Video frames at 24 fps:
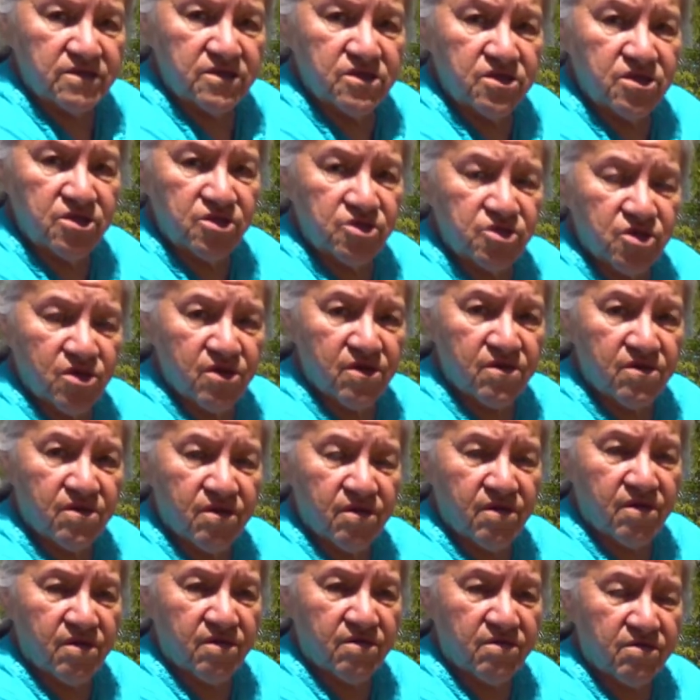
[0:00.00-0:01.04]
teach
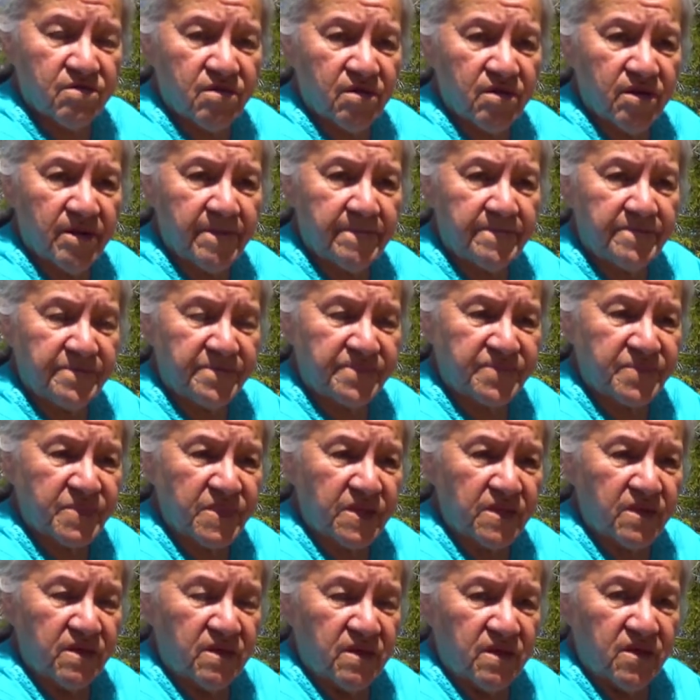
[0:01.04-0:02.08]
our
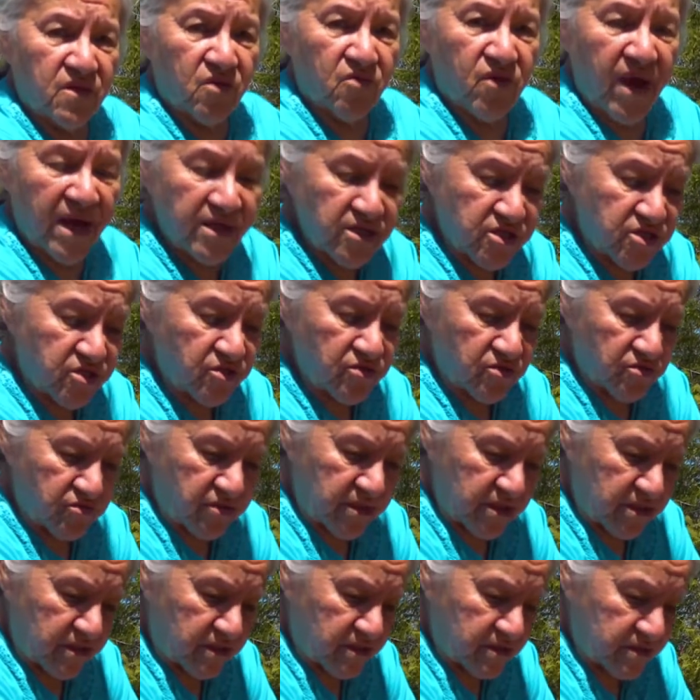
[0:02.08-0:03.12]

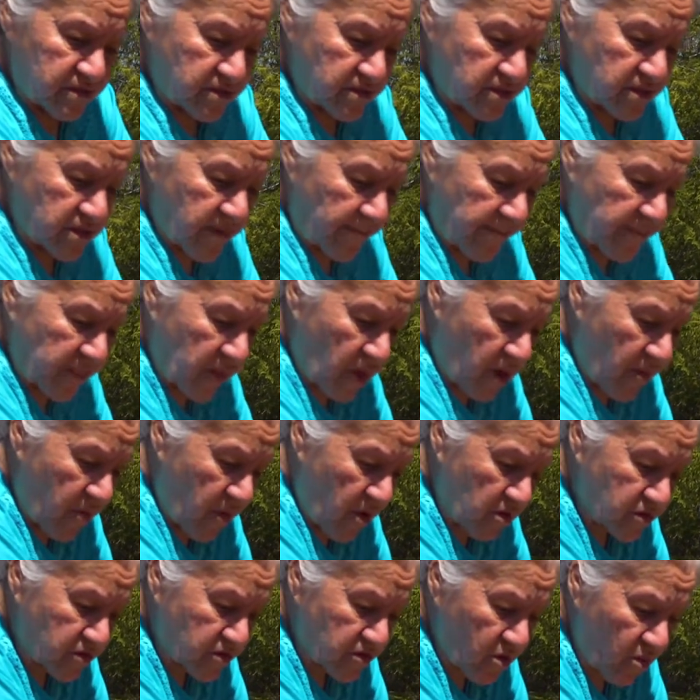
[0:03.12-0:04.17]
grandchildren
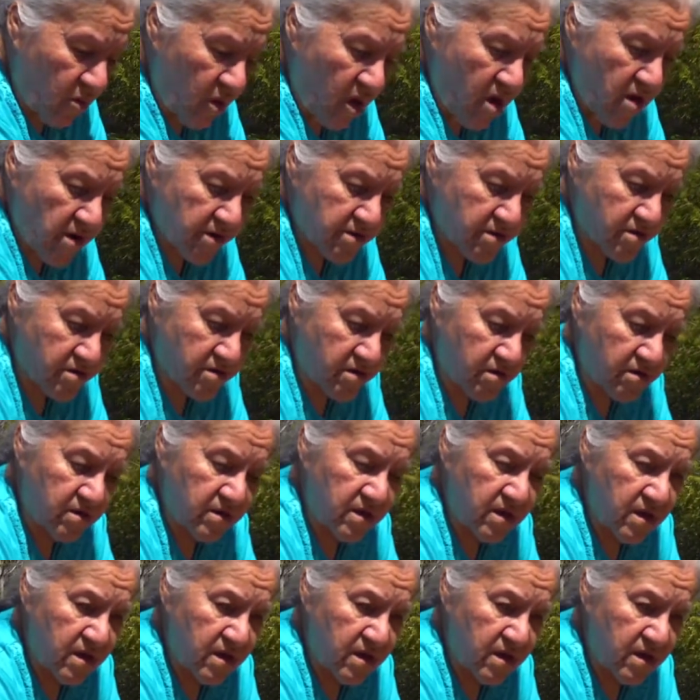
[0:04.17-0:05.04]
about the water.